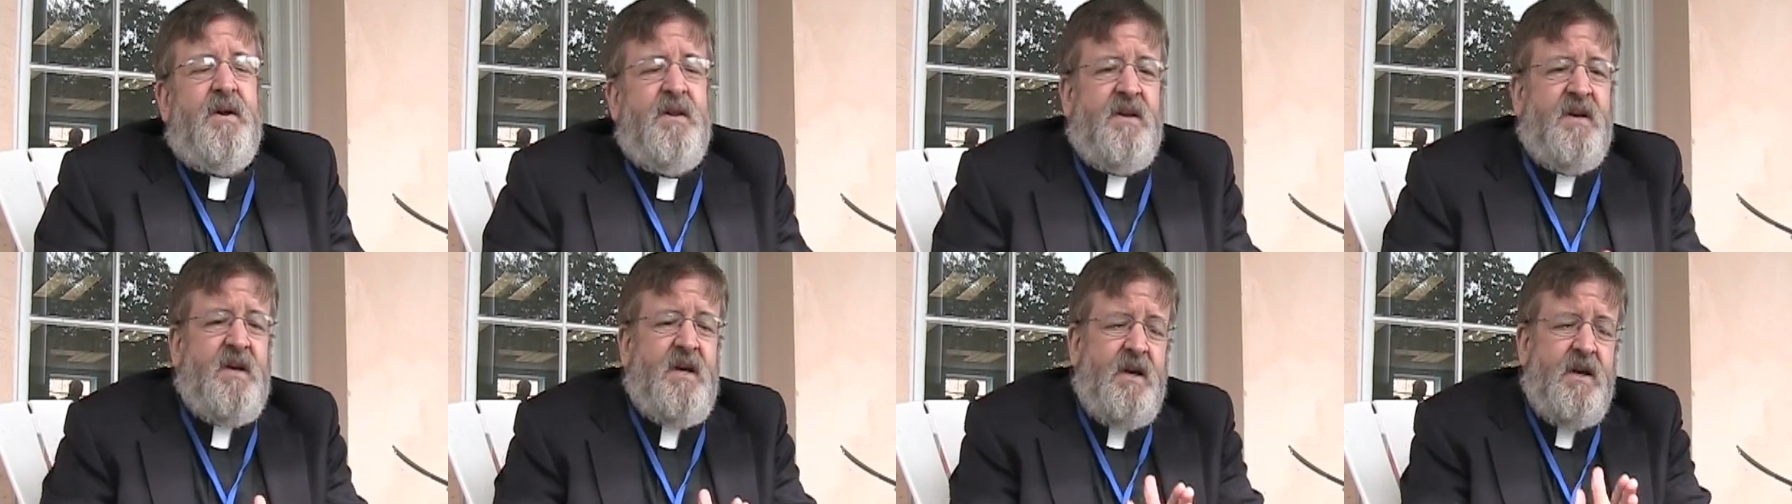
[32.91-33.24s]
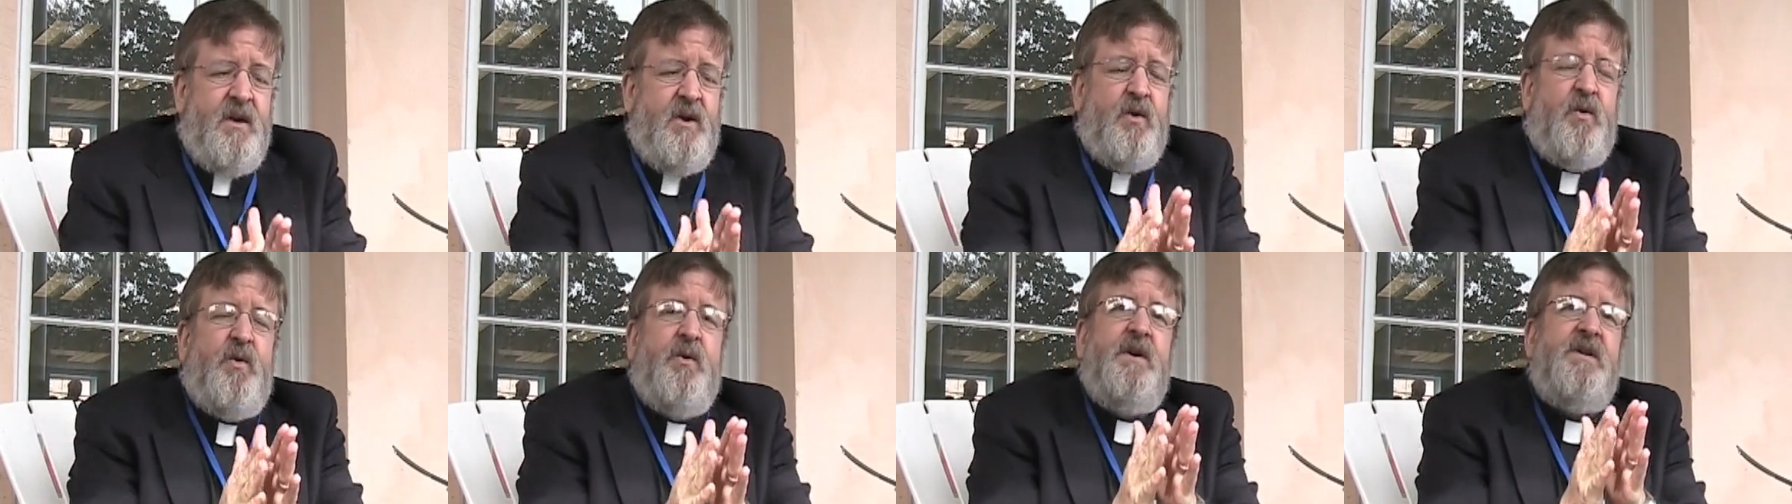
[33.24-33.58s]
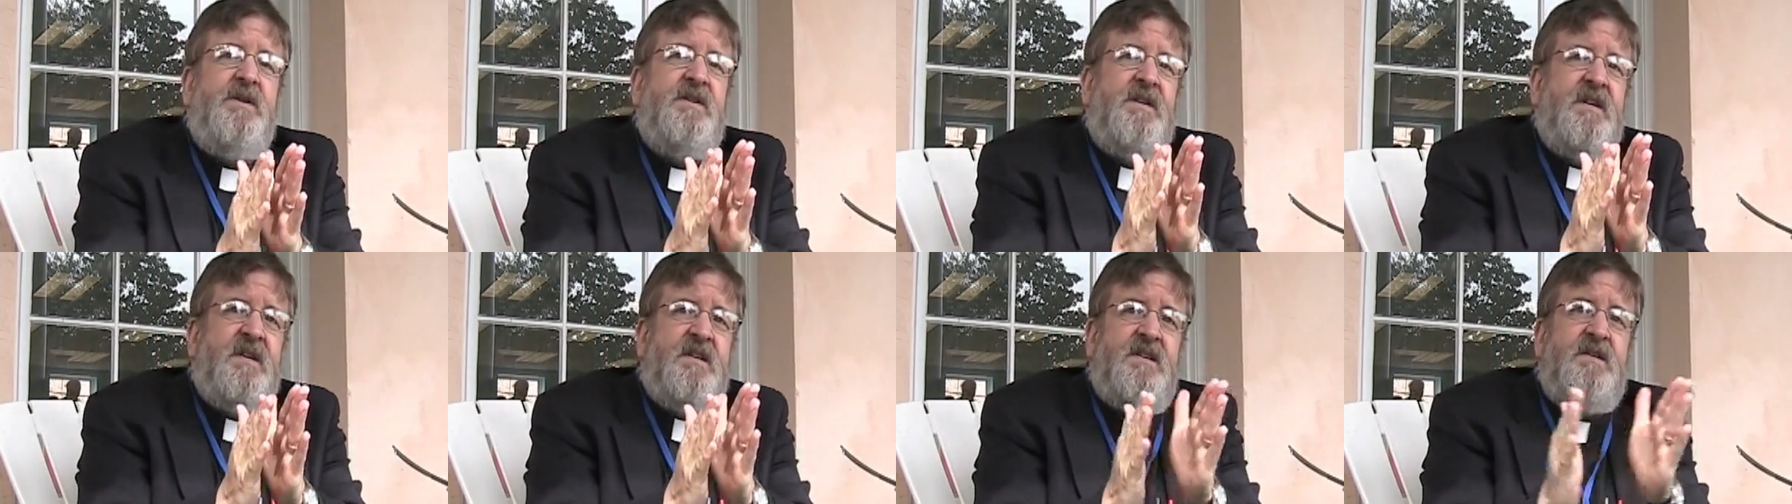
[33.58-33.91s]
the
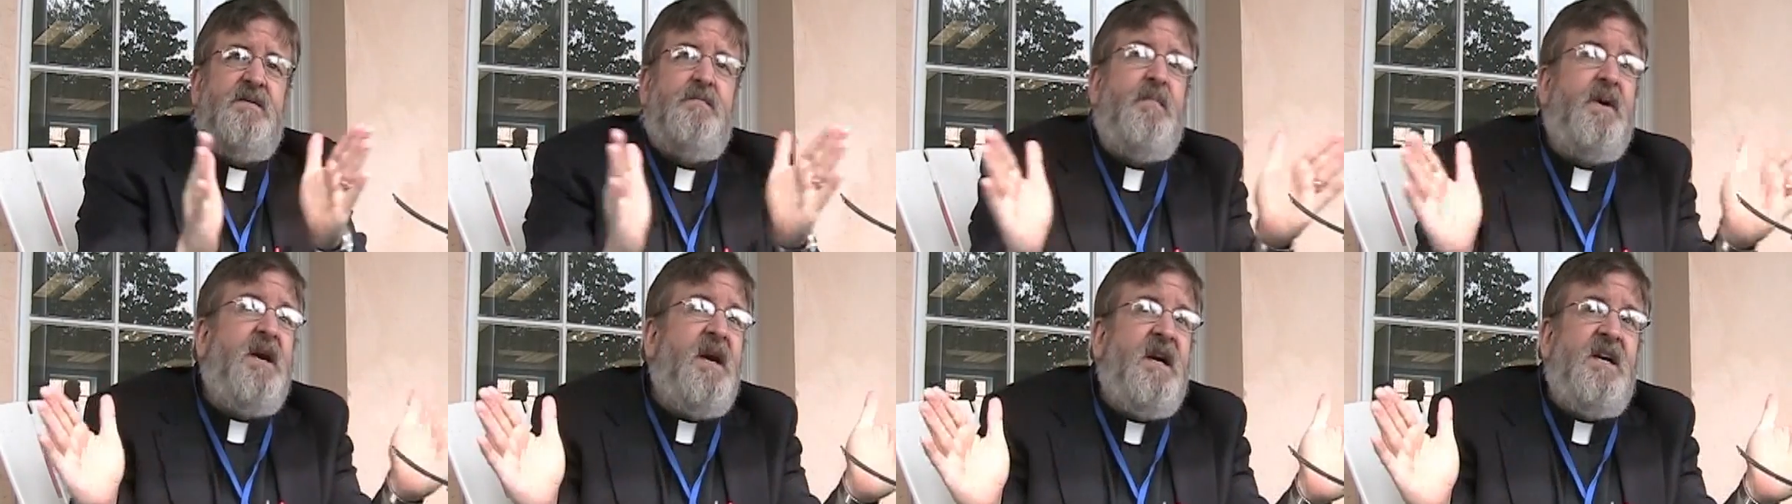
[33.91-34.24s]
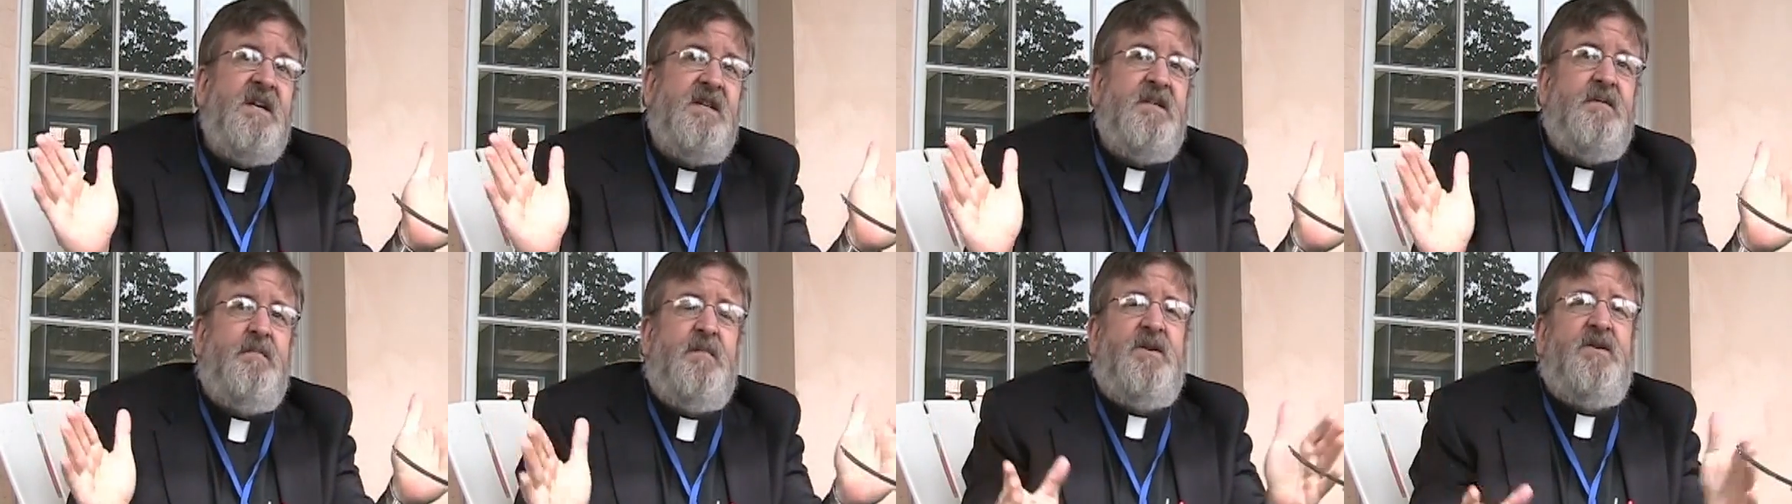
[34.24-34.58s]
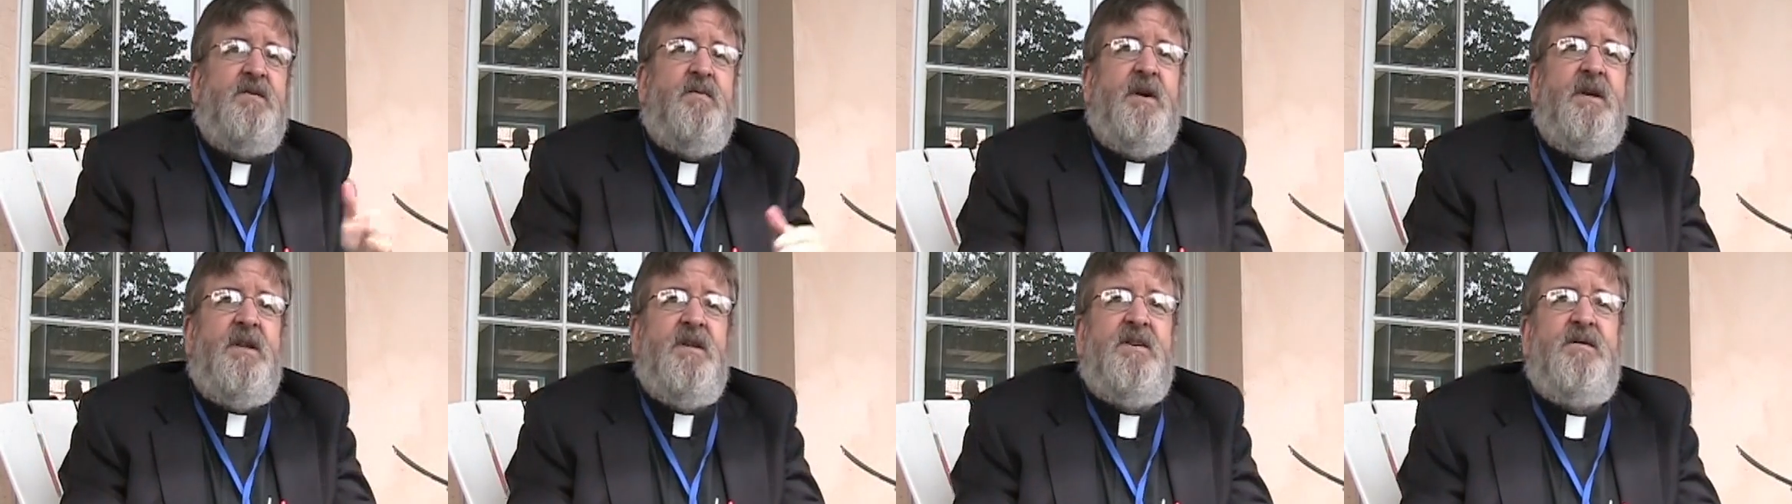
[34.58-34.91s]
increasing space
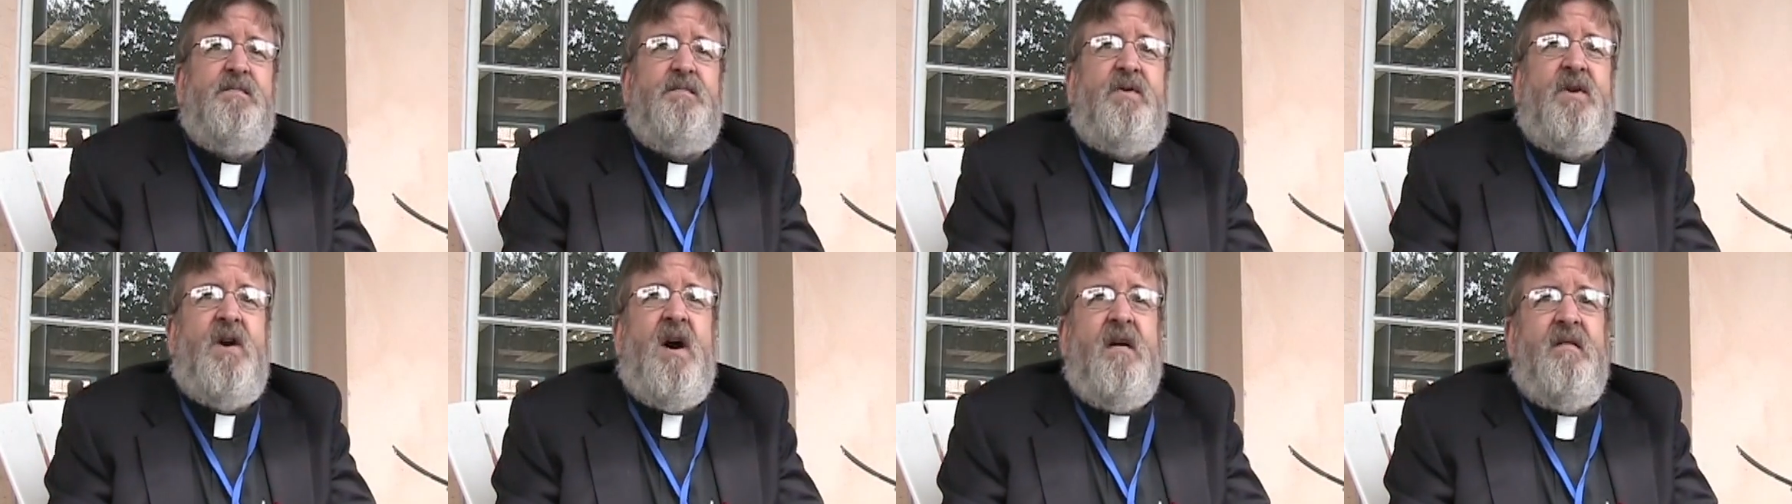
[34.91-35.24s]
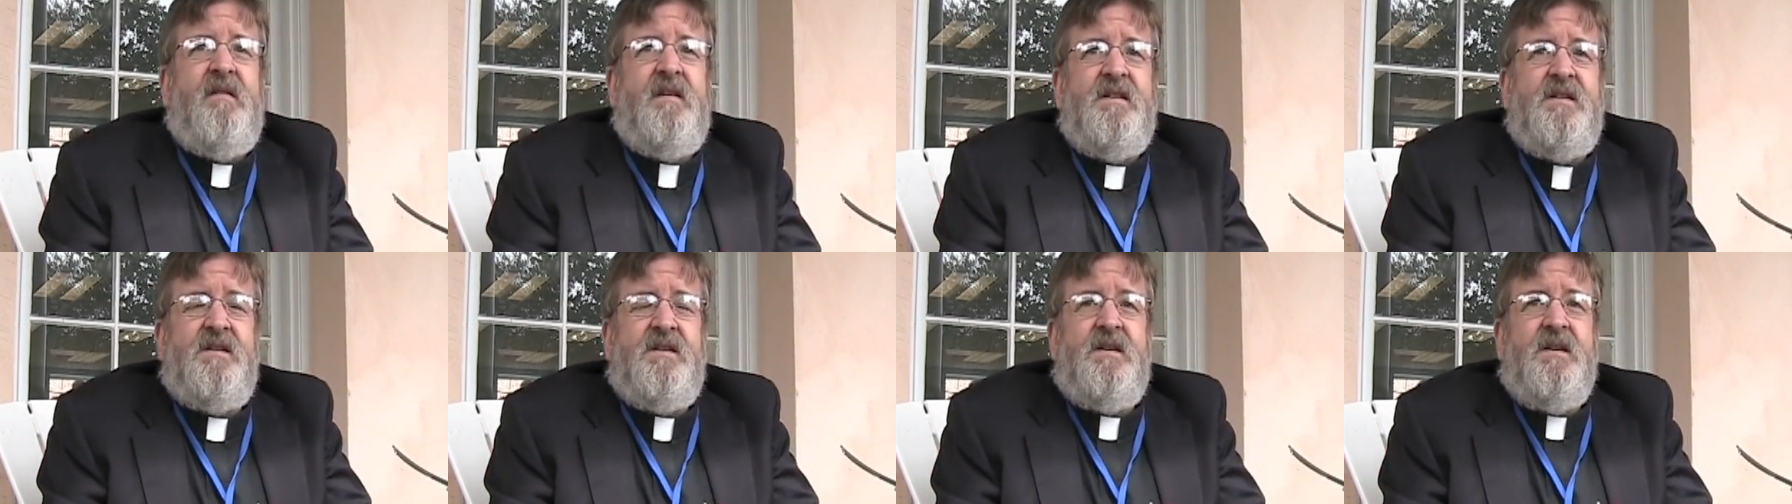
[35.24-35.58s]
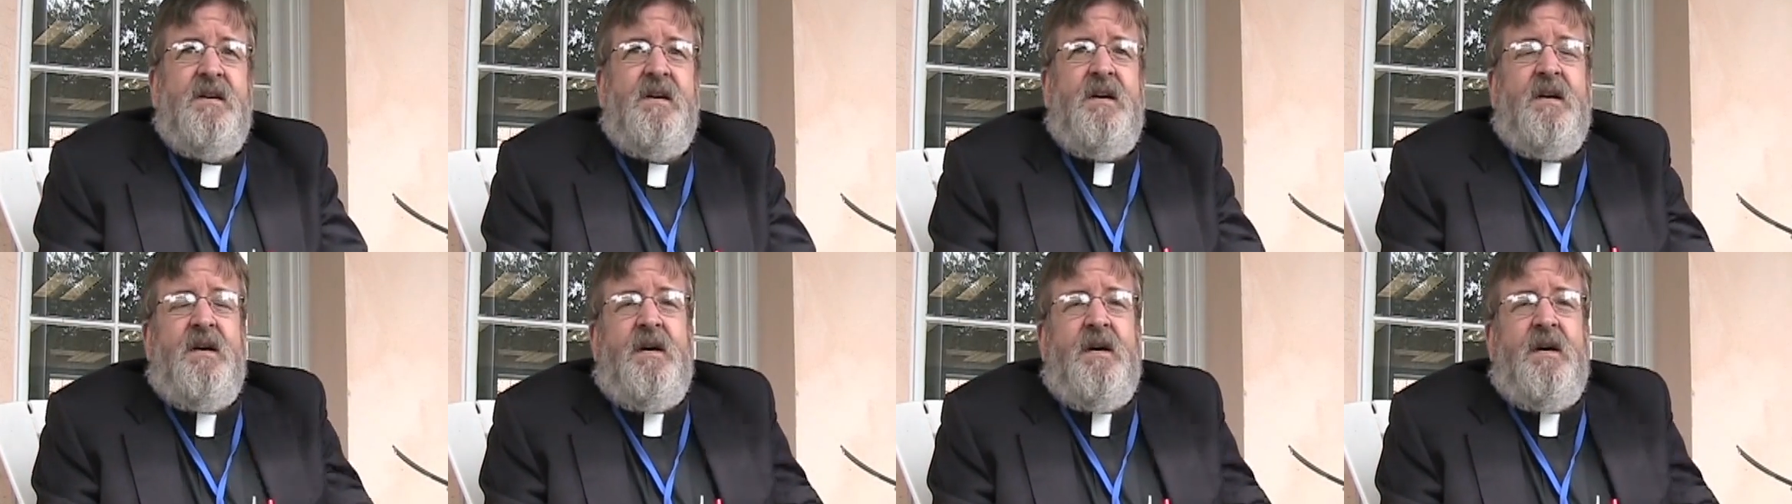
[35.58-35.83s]
between this province